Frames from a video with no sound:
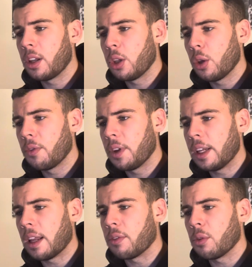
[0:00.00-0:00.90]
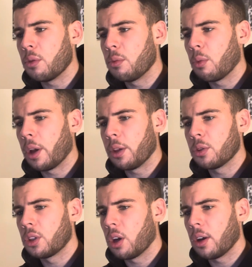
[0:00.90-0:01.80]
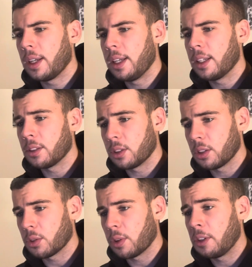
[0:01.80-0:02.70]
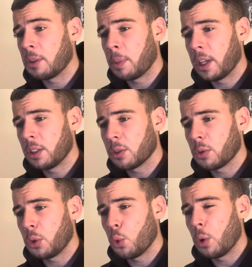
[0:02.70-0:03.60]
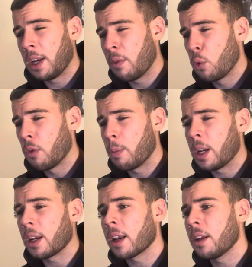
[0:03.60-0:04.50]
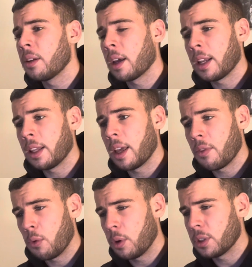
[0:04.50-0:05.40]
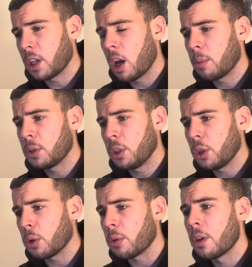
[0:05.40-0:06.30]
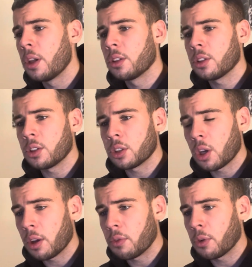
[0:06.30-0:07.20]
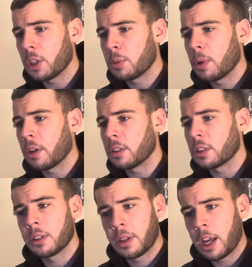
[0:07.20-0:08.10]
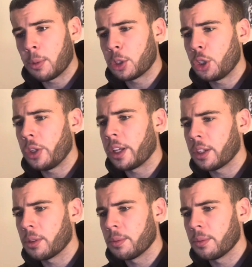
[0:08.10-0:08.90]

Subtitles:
the UV level where you start needing sunscreen depends on your level of melanin, and therefore it's up to you to decide for experience how much you need.